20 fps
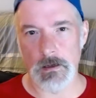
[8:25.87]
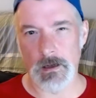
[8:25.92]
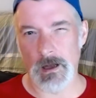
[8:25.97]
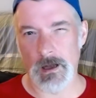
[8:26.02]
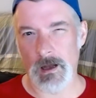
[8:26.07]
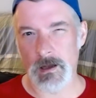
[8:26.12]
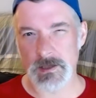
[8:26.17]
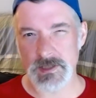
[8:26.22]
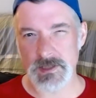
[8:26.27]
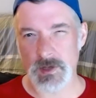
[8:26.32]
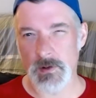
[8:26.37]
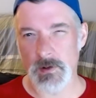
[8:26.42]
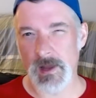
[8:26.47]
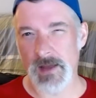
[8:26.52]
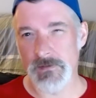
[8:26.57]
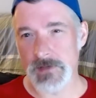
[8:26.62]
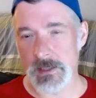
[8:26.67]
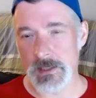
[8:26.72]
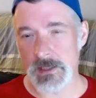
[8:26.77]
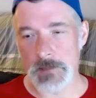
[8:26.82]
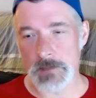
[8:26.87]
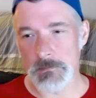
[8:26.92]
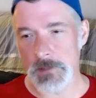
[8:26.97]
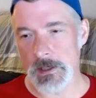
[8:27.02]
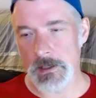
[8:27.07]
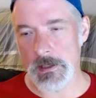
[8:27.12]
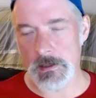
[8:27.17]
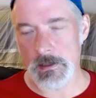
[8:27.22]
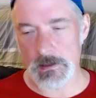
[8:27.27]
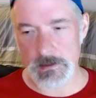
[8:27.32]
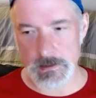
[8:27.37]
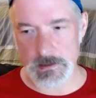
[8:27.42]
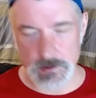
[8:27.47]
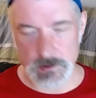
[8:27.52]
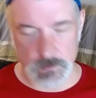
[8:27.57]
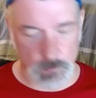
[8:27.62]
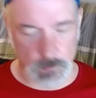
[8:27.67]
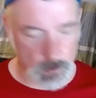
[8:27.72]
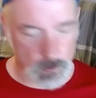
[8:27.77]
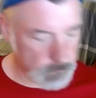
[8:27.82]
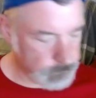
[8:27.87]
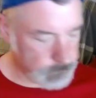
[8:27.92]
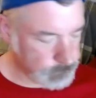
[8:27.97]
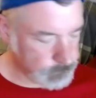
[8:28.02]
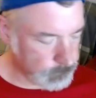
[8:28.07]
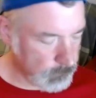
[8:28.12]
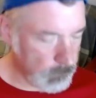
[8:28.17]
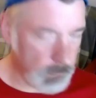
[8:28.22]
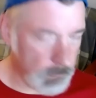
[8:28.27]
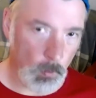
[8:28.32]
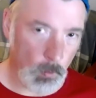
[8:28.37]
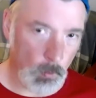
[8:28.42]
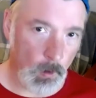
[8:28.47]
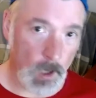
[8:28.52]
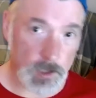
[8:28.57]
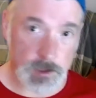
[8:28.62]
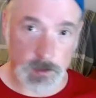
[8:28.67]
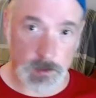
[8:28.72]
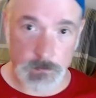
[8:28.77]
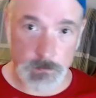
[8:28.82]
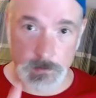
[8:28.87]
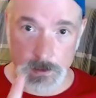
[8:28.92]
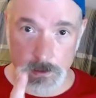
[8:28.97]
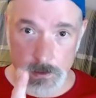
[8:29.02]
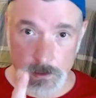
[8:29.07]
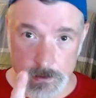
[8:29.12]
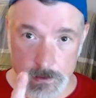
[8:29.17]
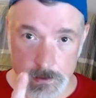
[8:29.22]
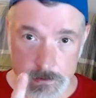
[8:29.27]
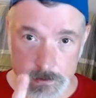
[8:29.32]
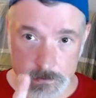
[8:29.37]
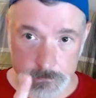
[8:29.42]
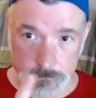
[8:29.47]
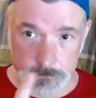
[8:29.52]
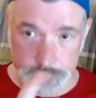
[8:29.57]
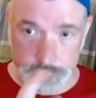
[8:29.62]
also have to eat peanuts as well. But watch your peanuts.